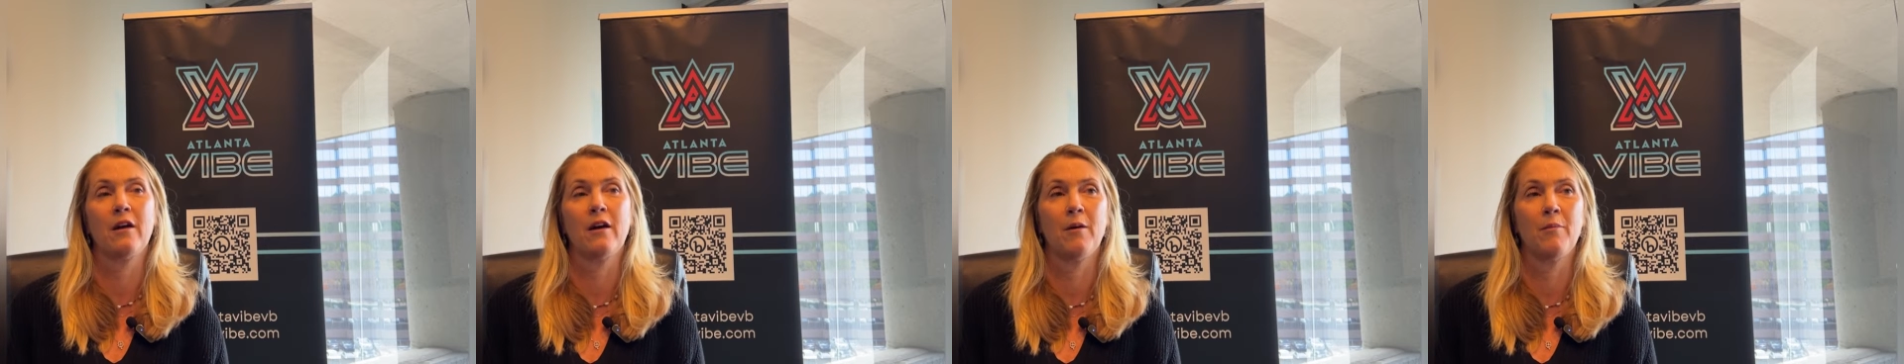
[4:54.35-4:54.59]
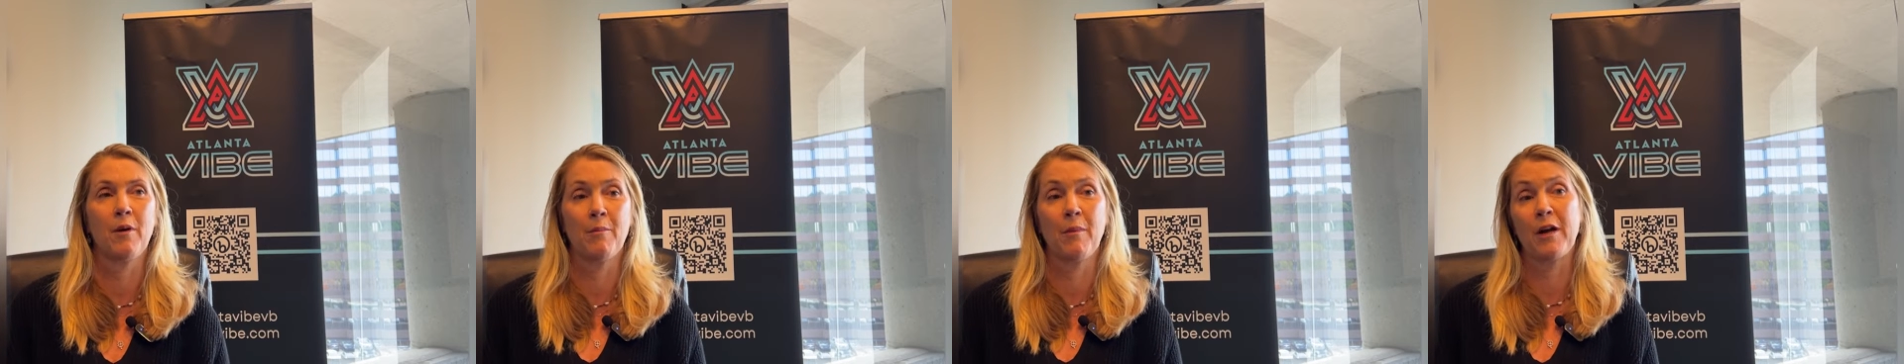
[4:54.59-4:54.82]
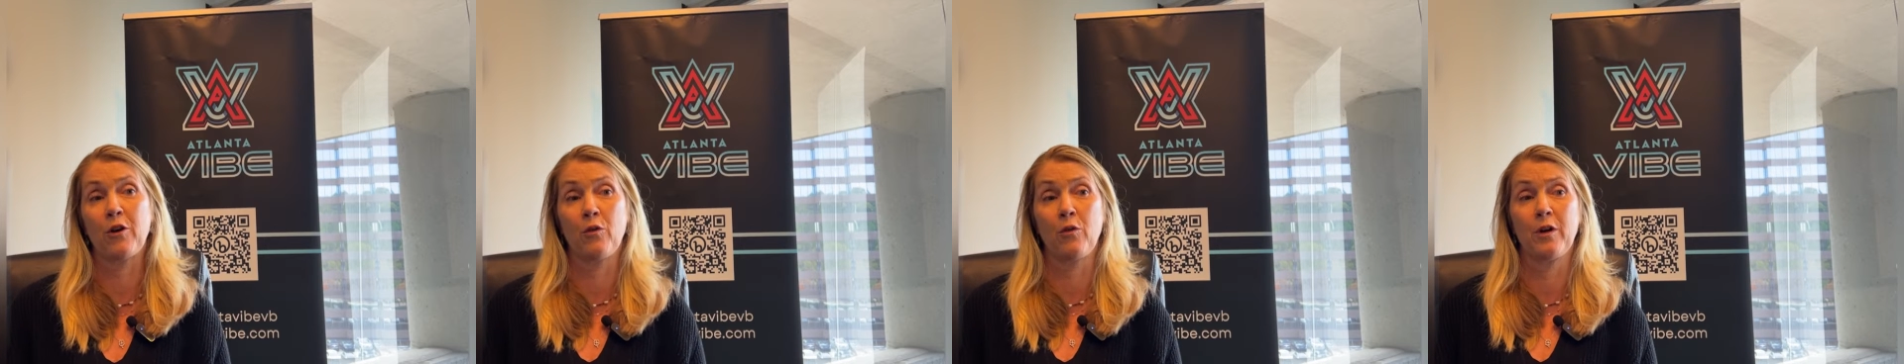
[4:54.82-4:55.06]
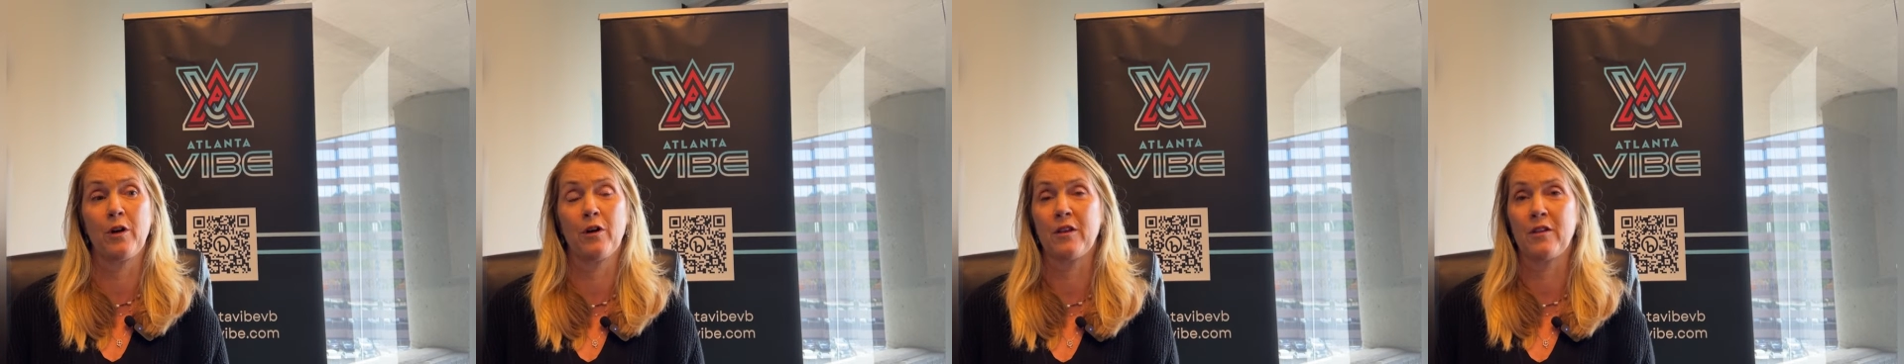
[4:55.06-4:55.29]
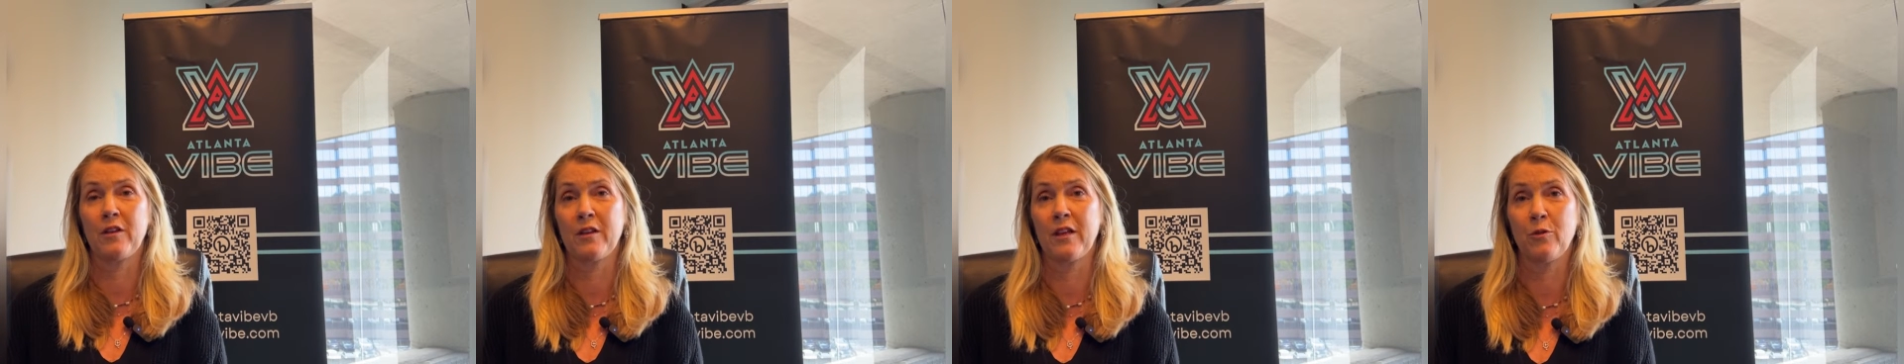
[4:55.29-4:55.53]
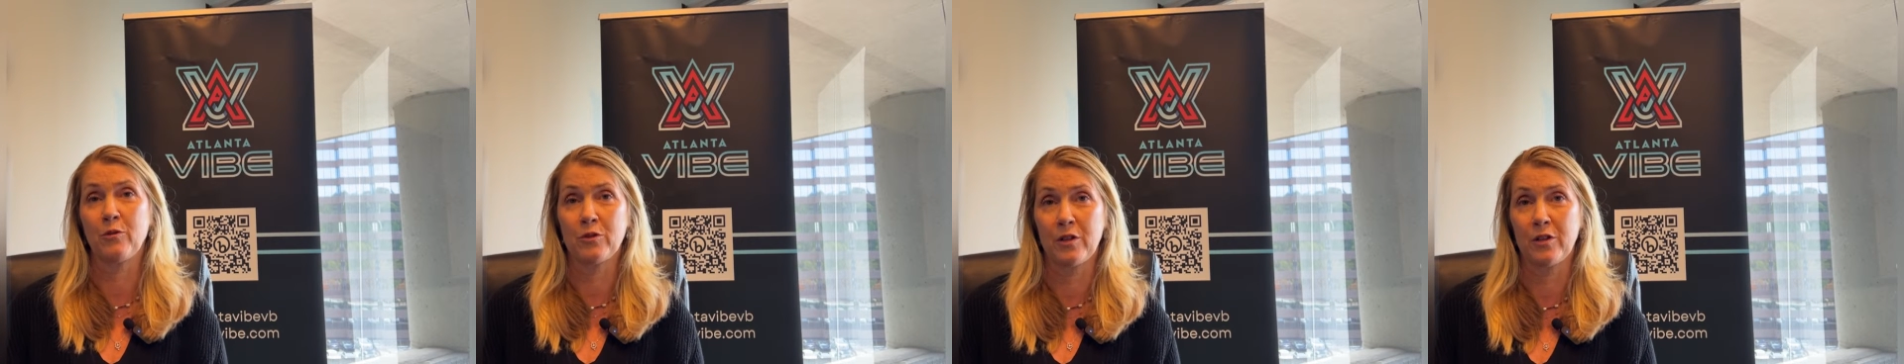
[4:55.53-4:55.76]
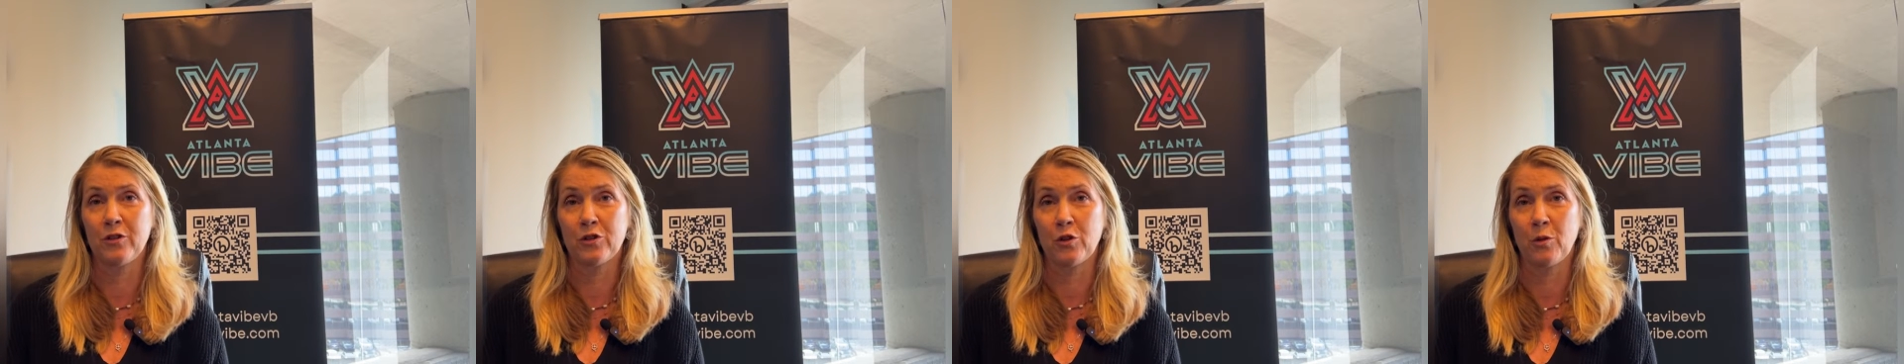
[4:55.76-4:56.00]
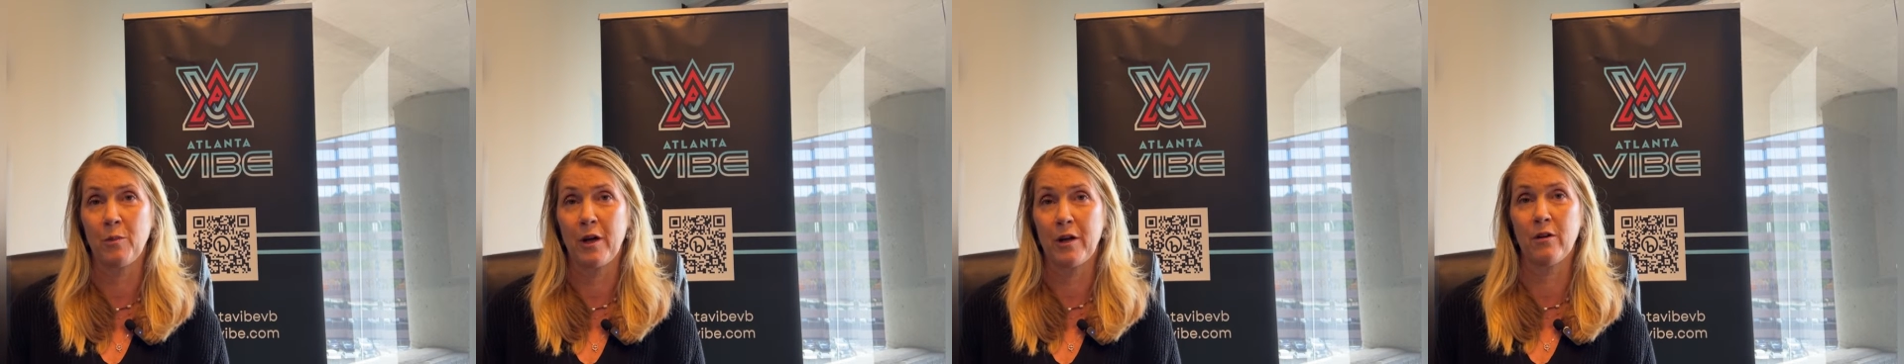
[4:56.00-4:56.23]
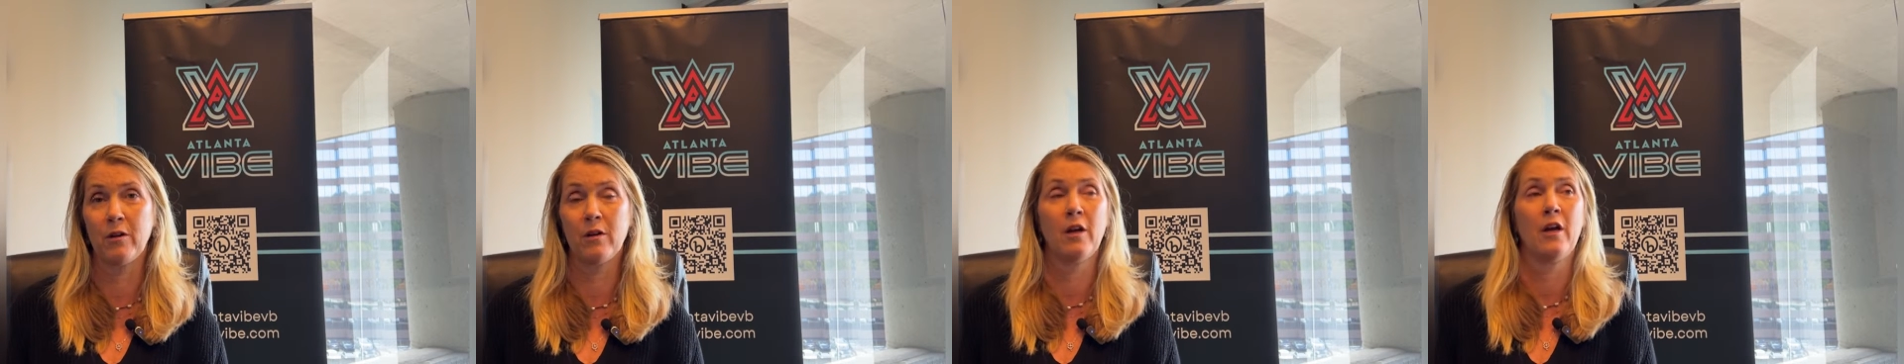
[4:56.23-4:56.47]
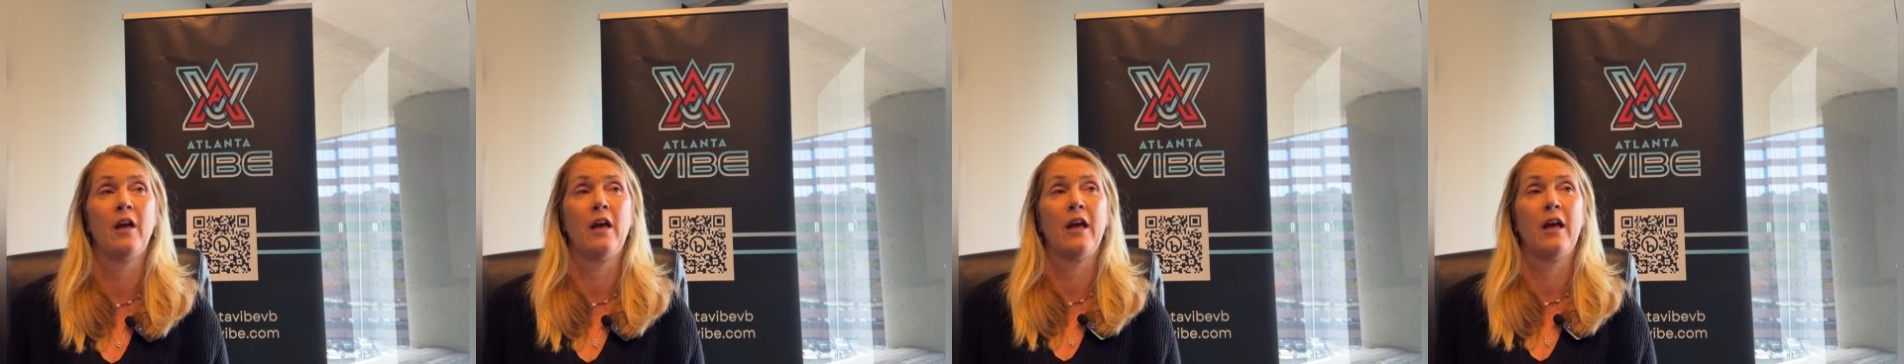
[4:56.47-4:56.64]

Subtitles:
at my career, I think that was instrumental,